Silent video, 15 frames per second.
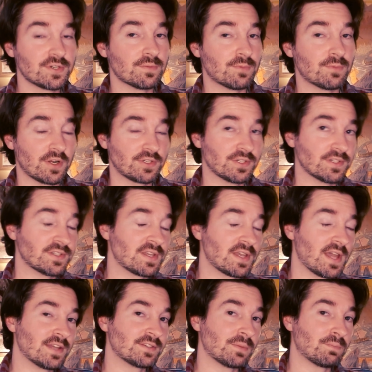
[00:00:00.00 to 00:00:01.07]
brushes
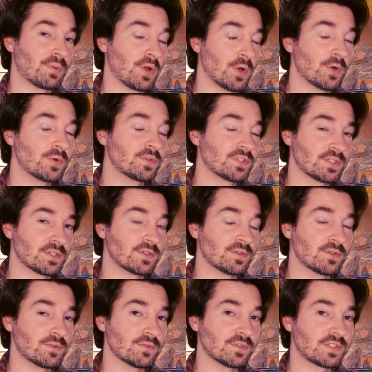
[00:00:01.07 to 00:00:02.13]
as opposed
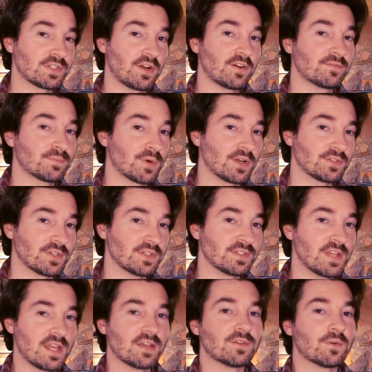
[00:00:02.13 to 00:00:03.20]
to soft brushes
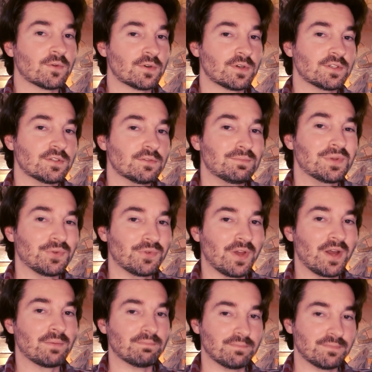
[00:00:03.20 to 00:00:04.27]
in order to build
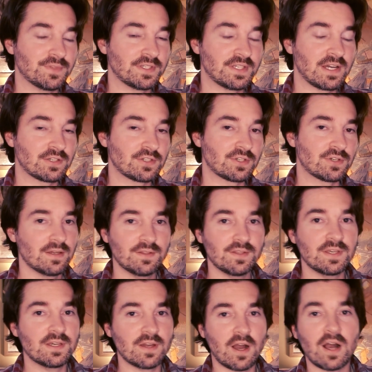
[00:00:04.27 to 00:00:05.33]
up the texture.
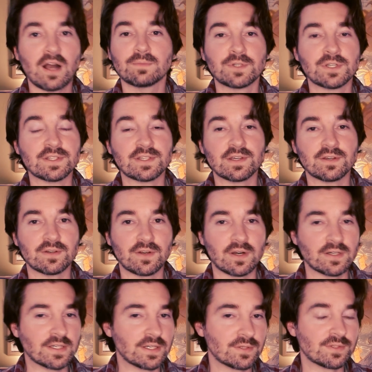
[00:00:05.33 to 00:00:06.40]
The options here are
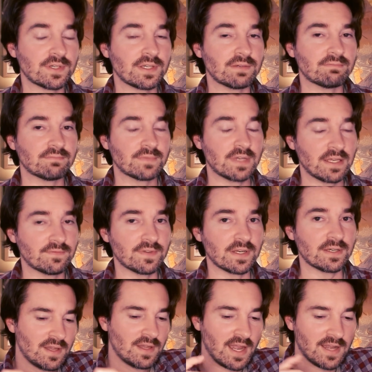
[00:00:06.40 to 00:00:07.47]
nearly infinite.
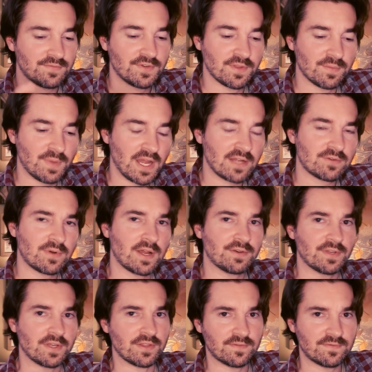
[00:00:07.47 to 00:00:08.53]
After the background
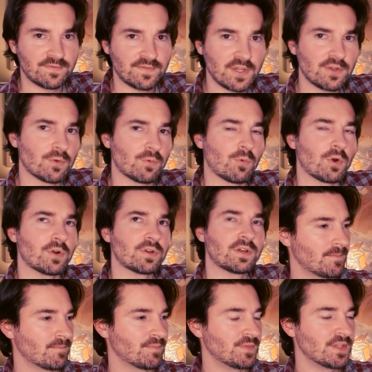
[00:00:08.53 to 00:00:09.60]
and the figure work,
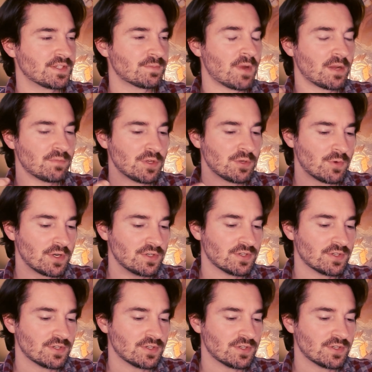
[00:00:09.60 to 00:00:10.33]
this might be where you